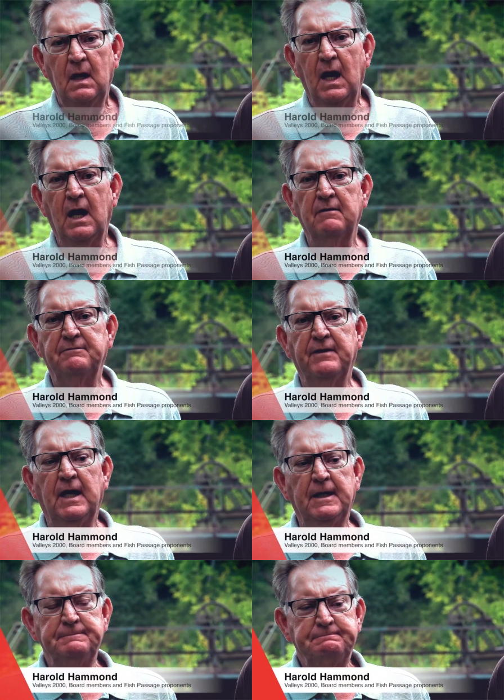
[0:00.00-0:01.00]

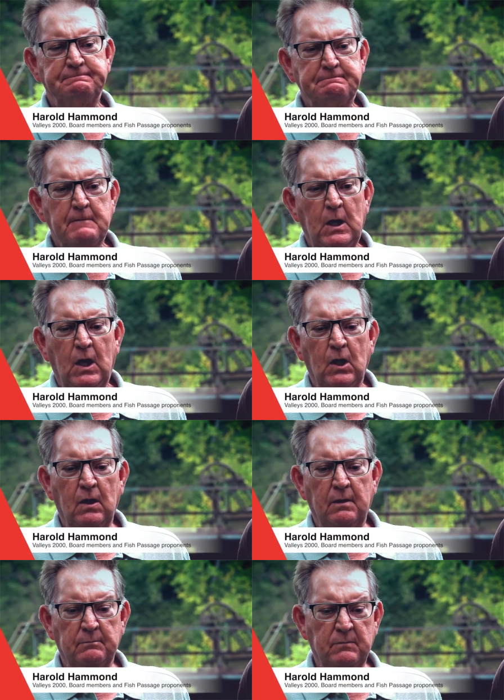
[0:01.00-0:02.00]
of
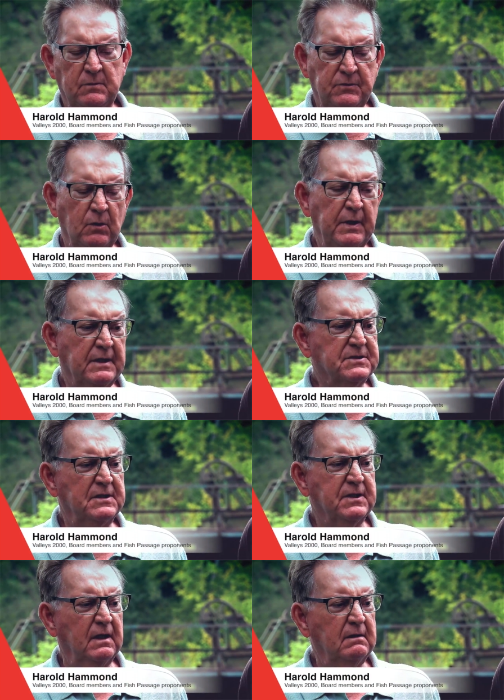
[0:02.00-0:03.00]
doing
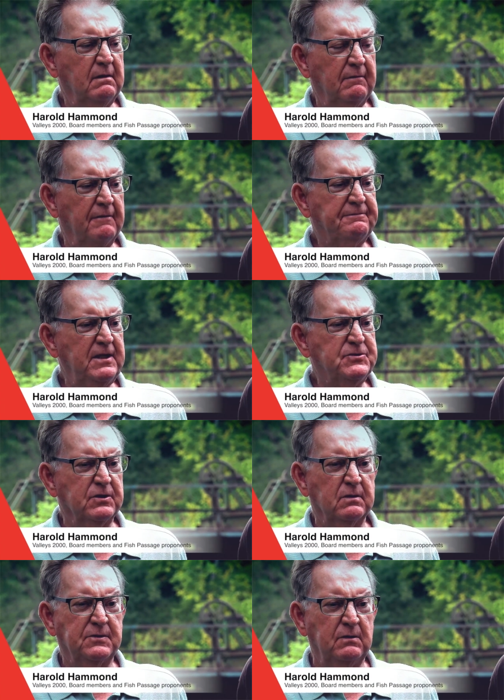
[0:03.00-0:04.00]
such a
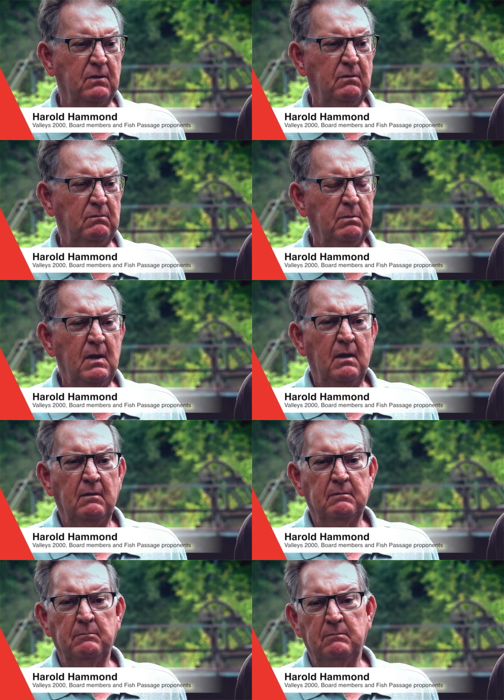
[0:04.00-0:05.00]
feature
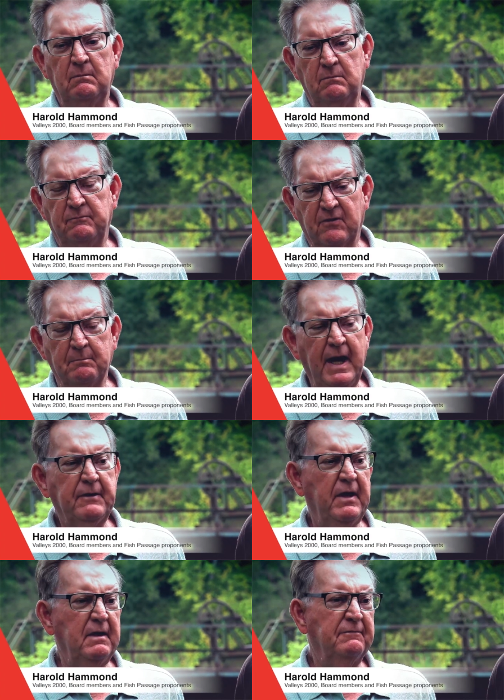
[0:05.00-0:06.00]
for
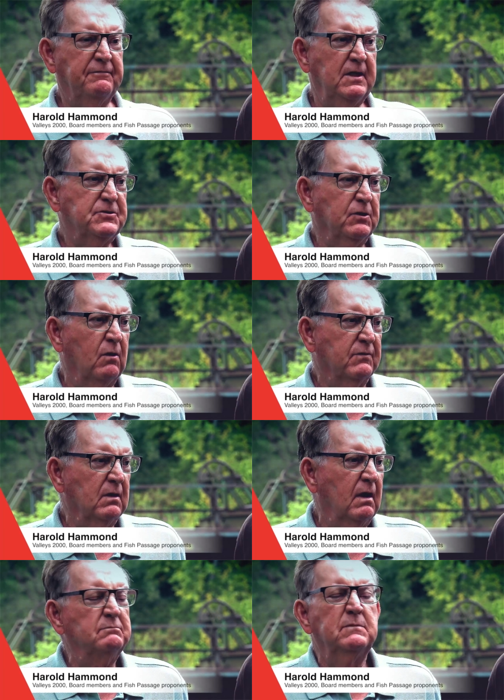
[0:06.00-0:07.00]
migrating fish over
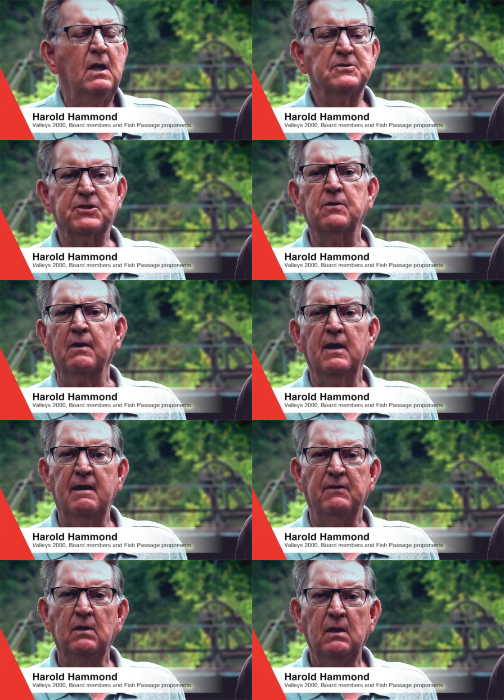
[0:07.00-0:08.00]
a certain
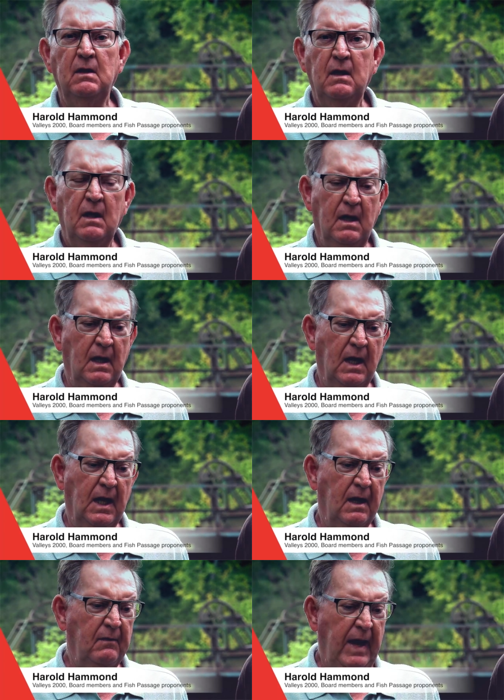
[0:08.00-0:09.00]
level,
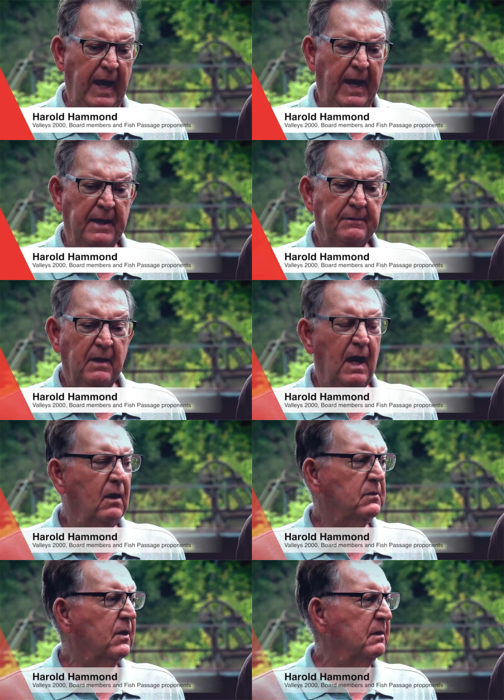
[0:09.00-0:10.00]
and
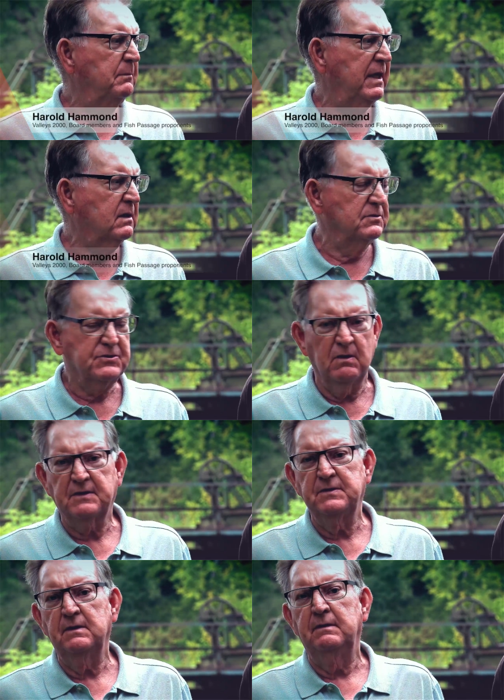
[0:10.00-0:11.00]
how could it be
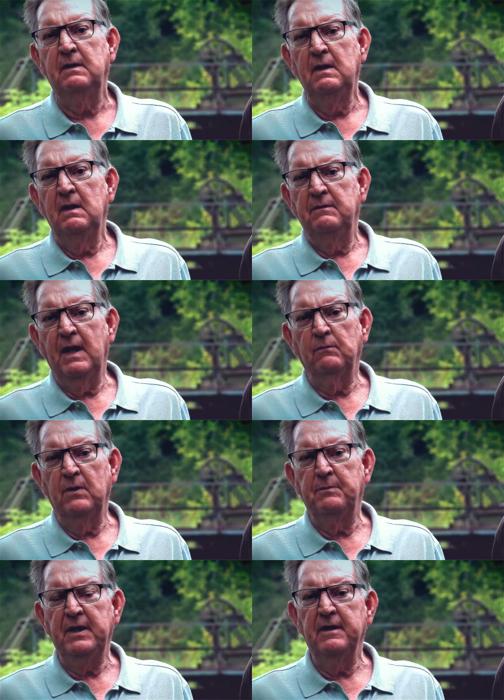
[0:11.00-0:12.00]
constructed that
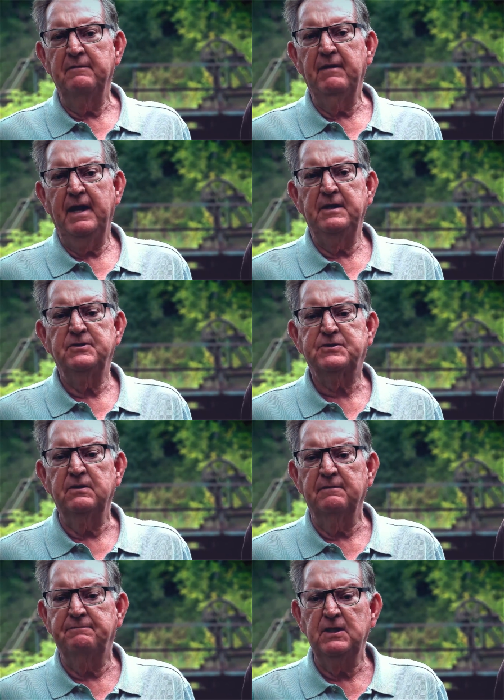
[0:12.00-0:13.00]
would be an advantage to
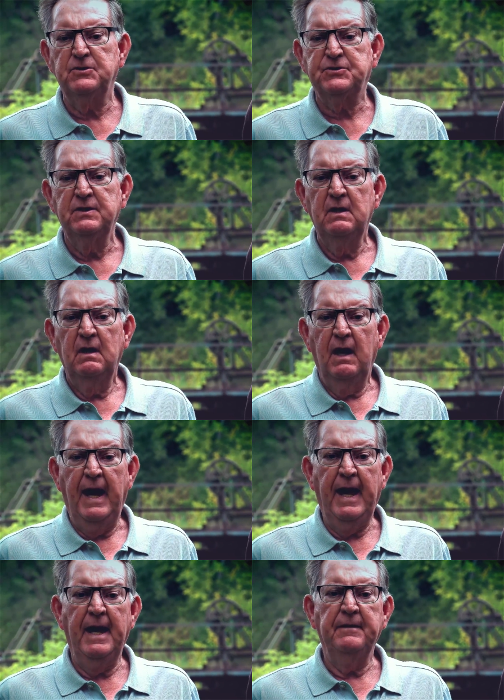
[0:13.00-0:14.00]
the fish
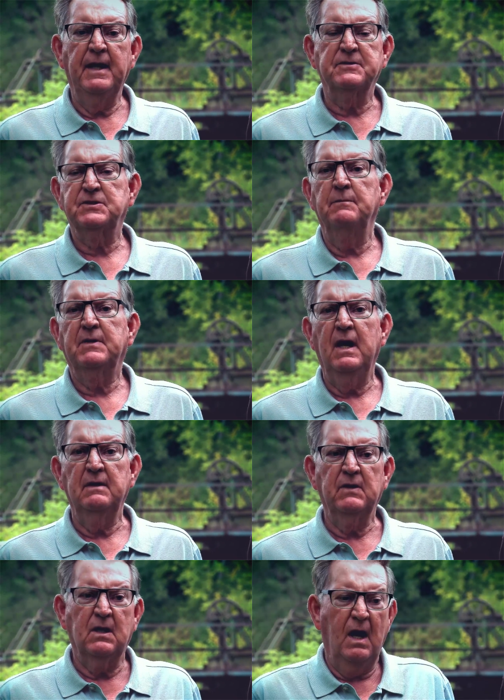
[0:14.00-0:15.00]
and at some kind
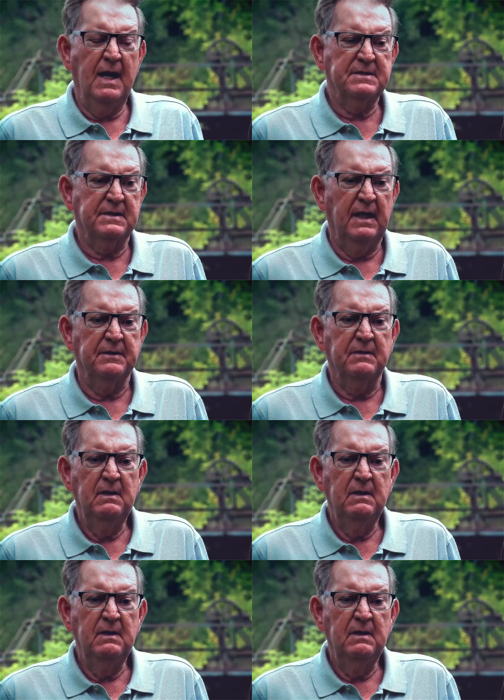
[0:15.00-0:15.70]
of a cost that